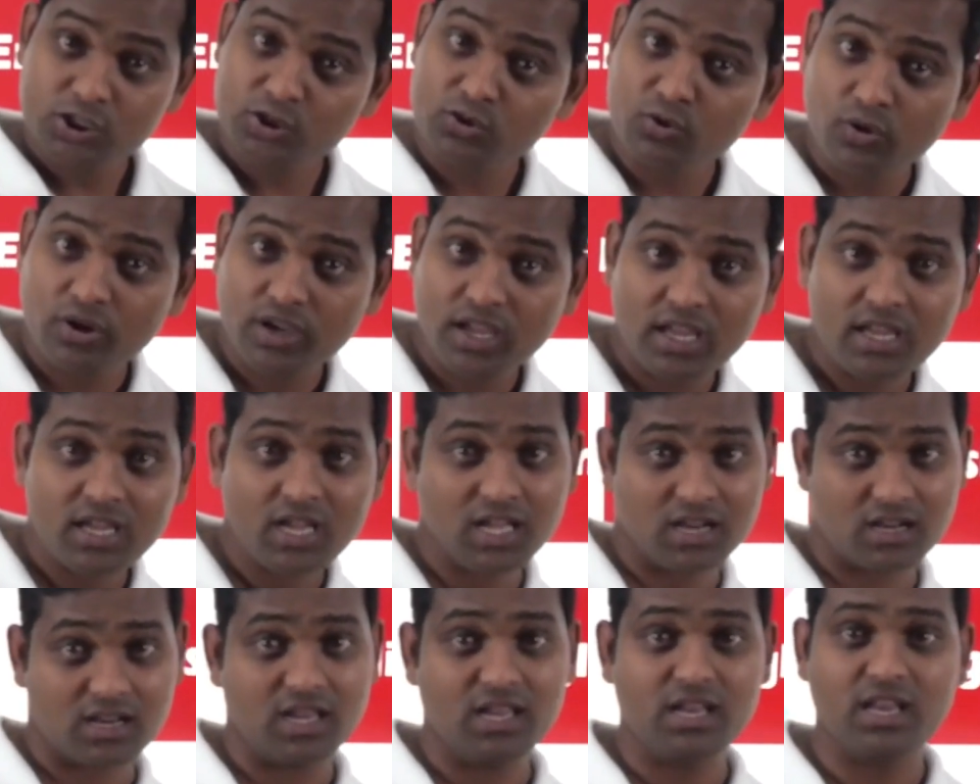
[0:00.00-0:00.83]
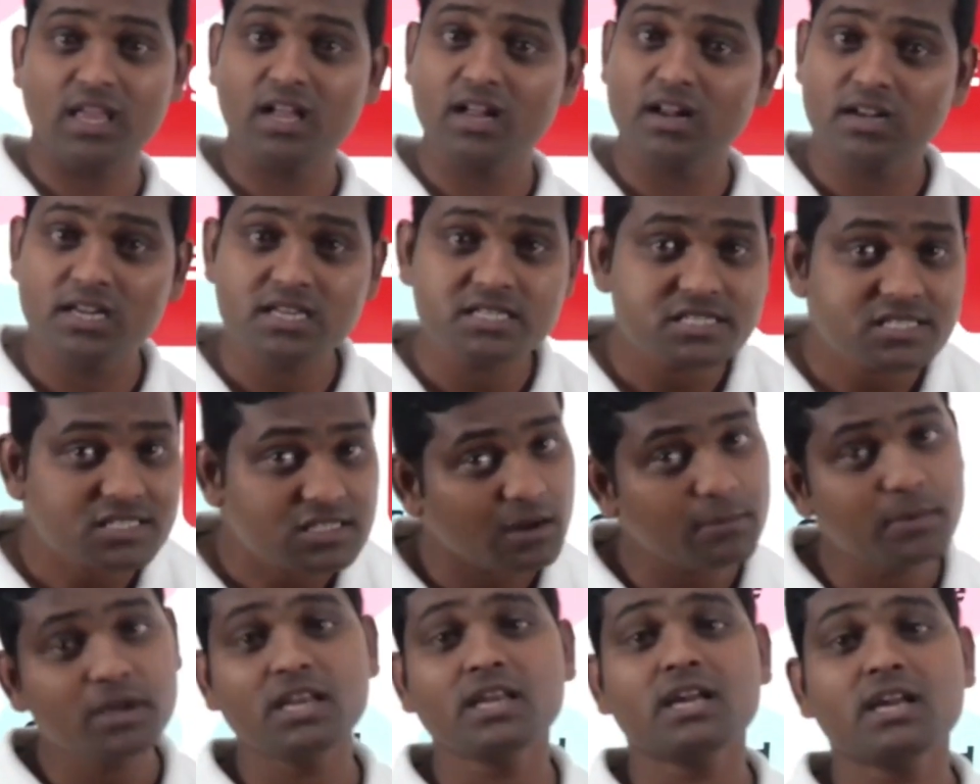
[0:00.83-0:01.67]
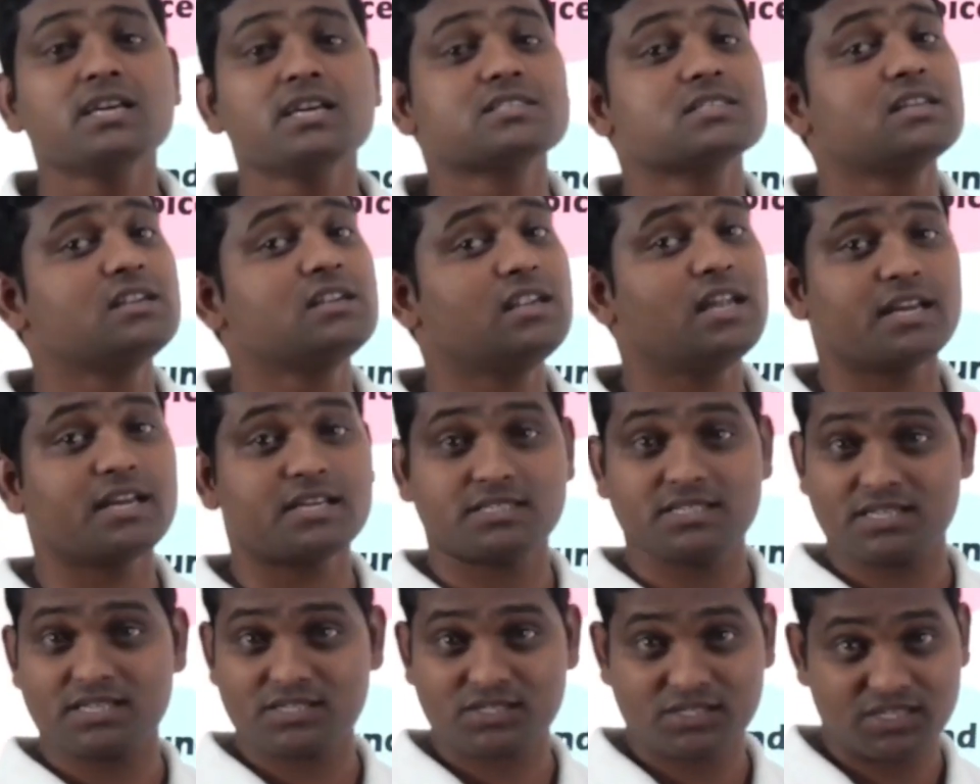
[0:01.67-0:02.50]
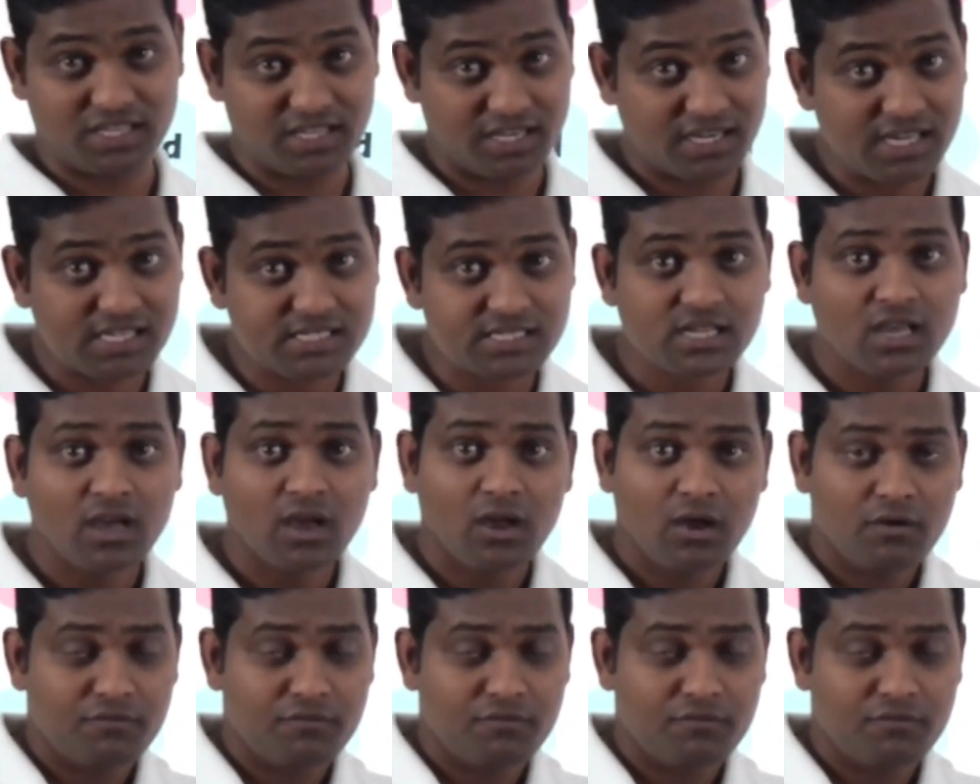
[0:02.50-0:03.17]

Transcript: So here in English Communication Lecture Series,